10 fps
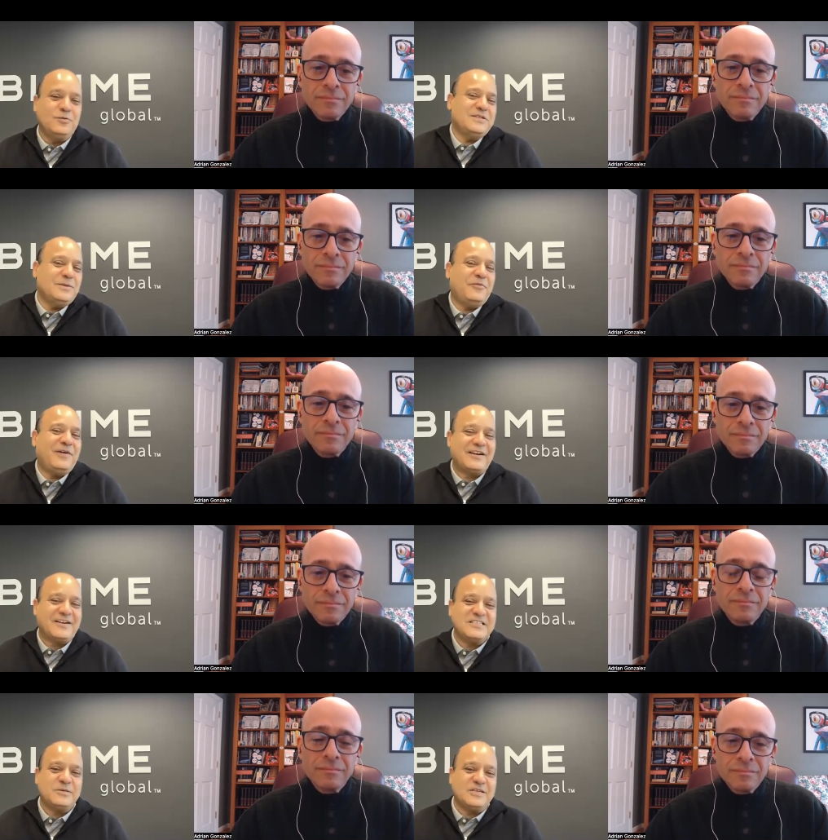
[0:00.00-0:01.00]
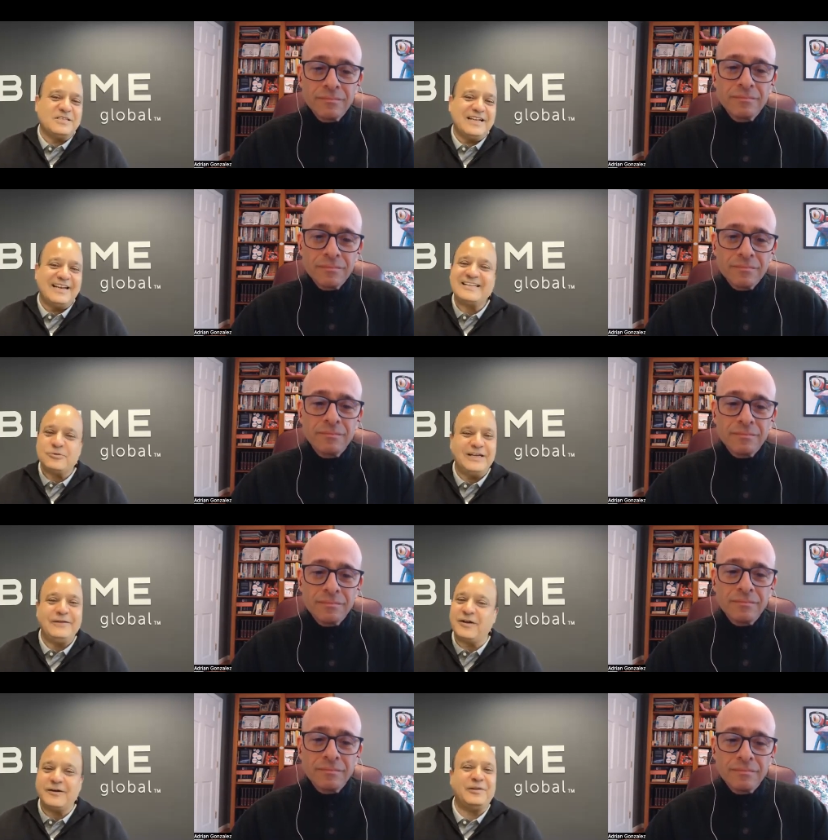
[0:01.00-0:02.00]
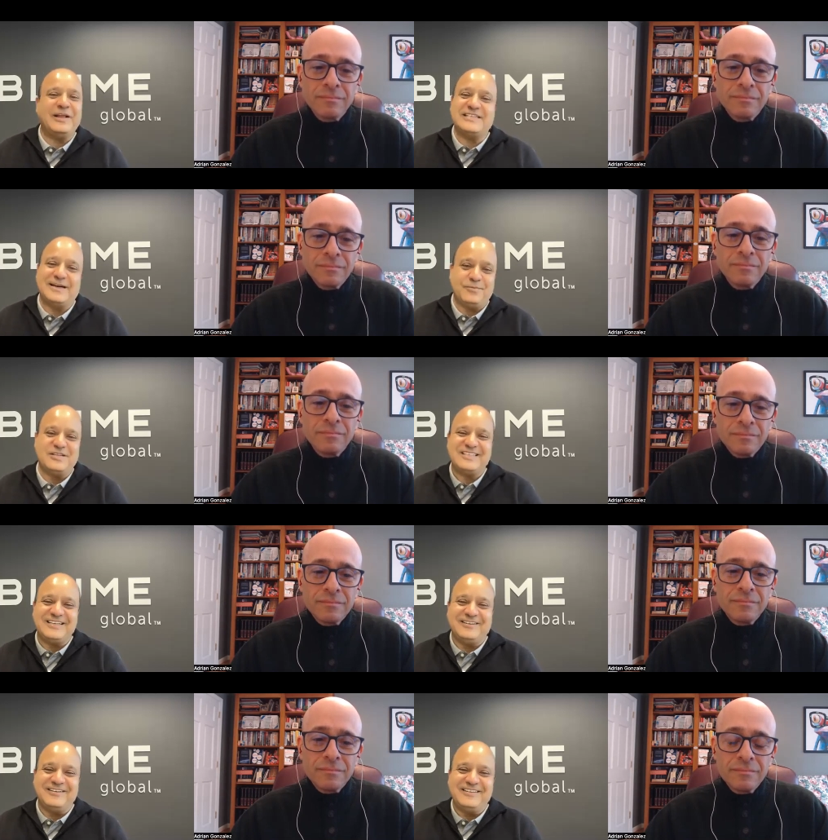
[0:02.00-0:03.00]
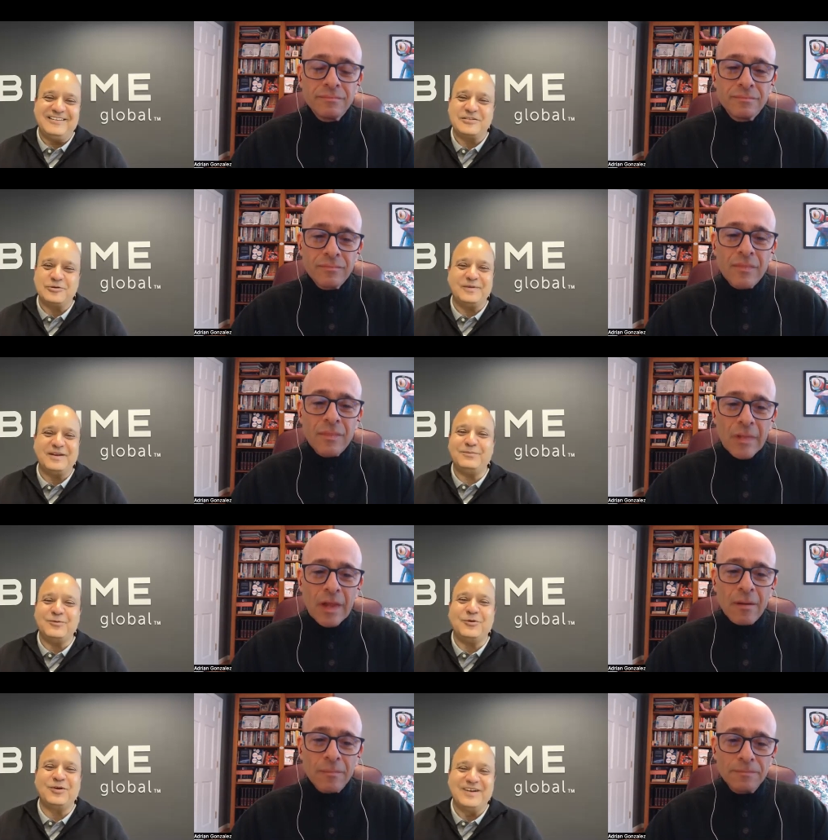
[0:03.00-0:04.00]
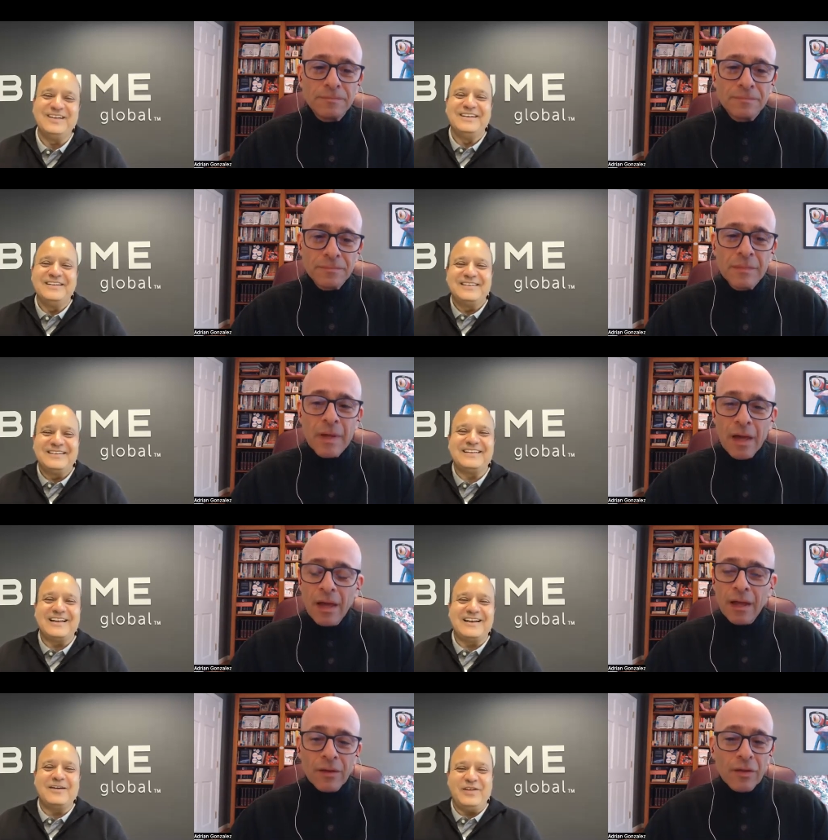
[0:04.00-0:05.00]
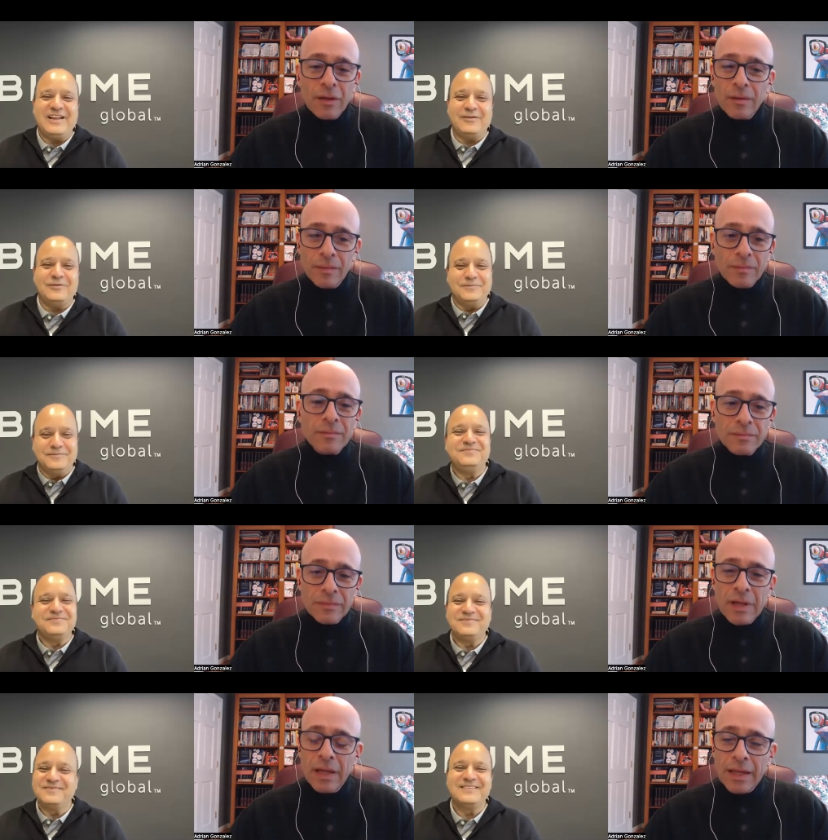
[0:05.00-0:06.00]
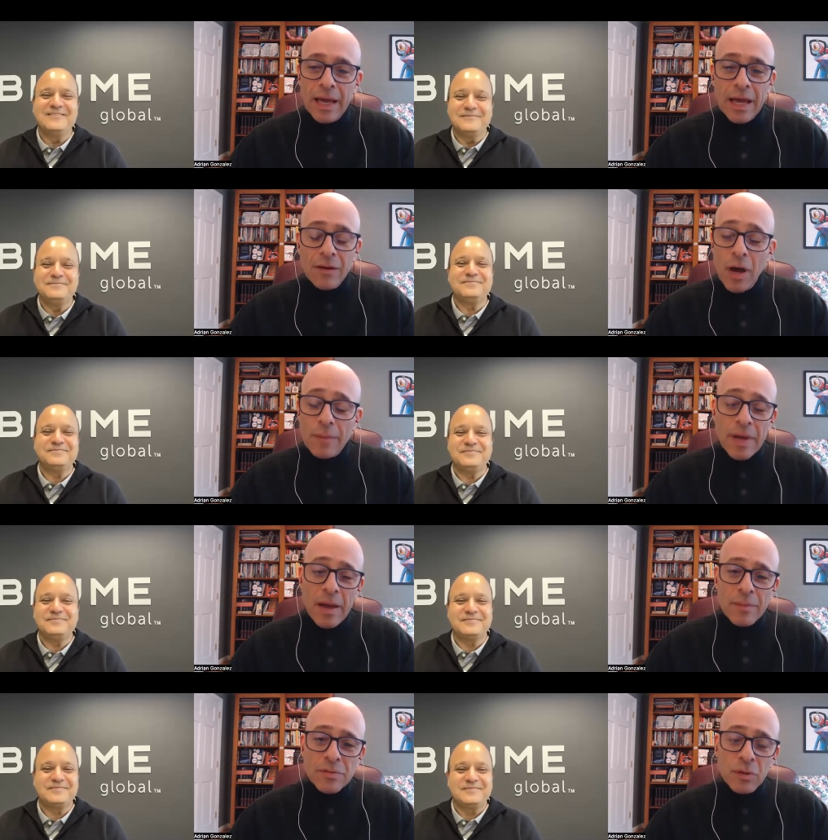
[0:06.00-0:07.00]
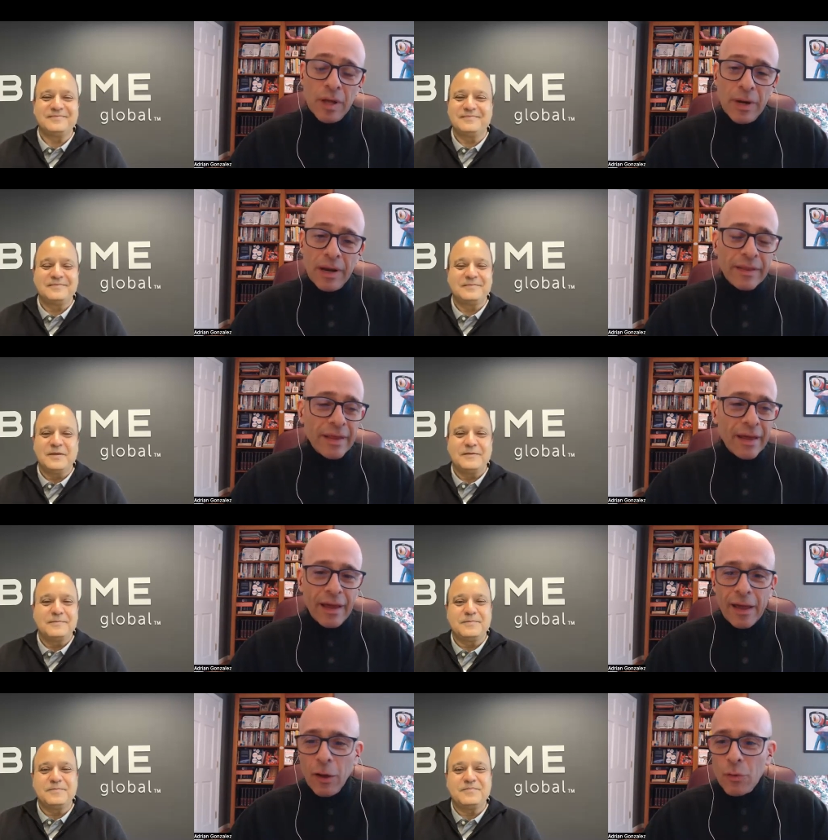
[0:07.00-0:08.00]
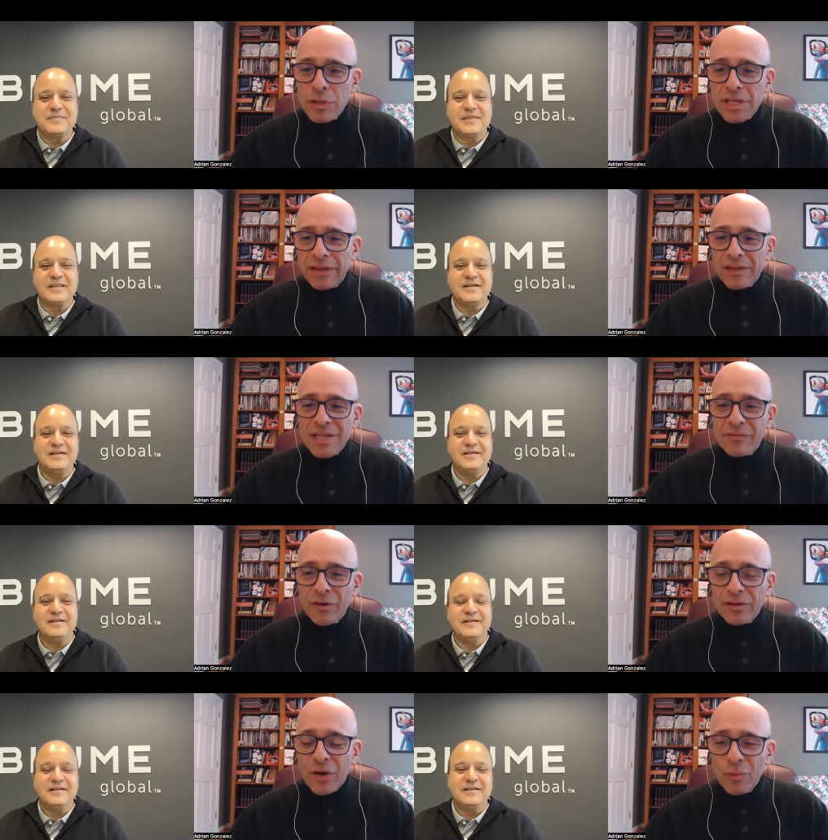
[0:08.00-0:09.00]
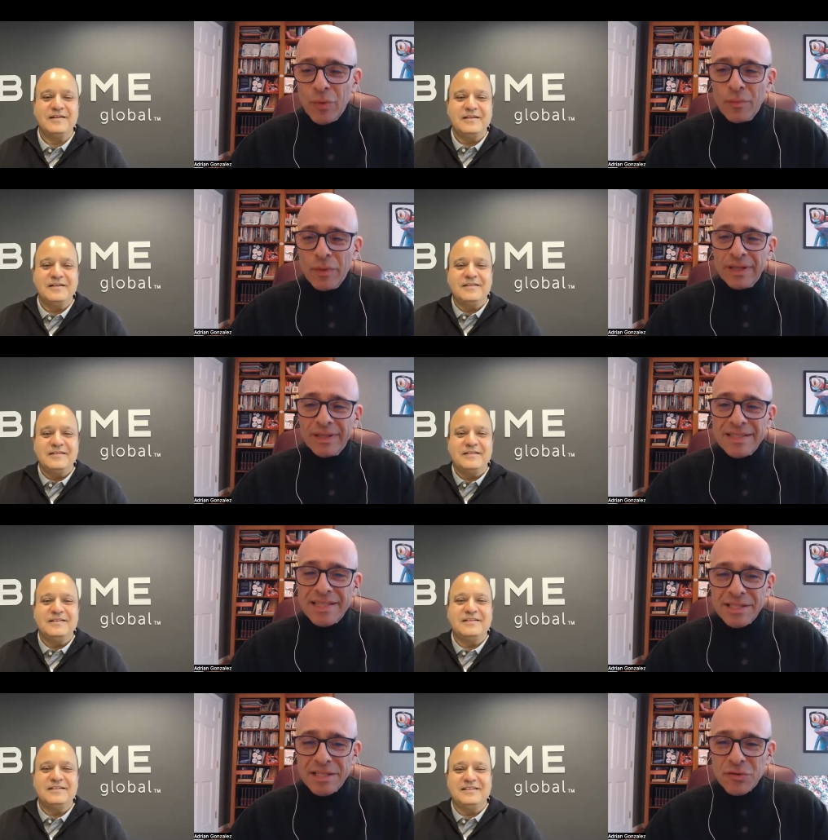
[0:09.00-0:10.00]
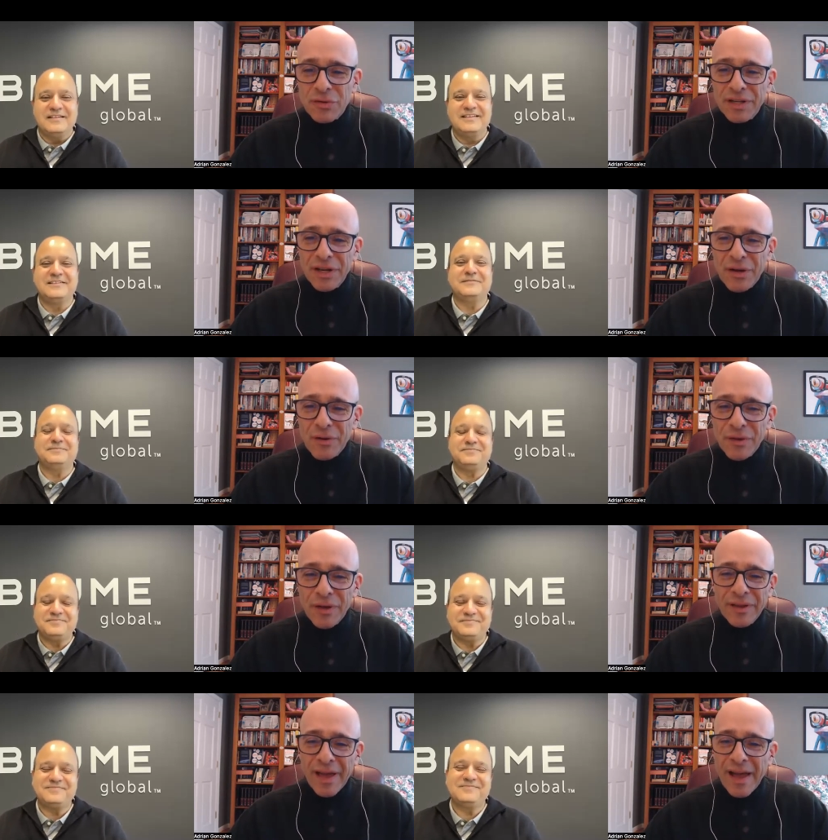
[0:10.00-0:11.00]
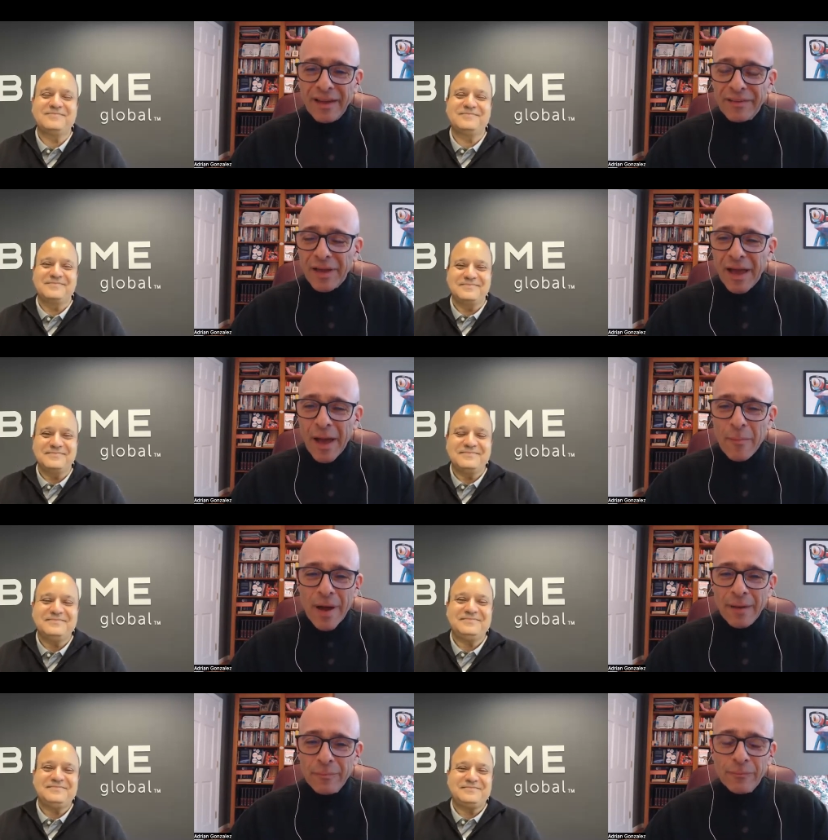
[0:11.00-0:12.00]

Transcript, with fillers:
Speaker 1: to some of our customers. And that's only one of the examples, Adrian. There's so many more yeah. that that we can do.
Speaker 2: Yeah, no, absolutely. I mean, I, I always say there's never a dull moment in this industry. You know, I, I, I, I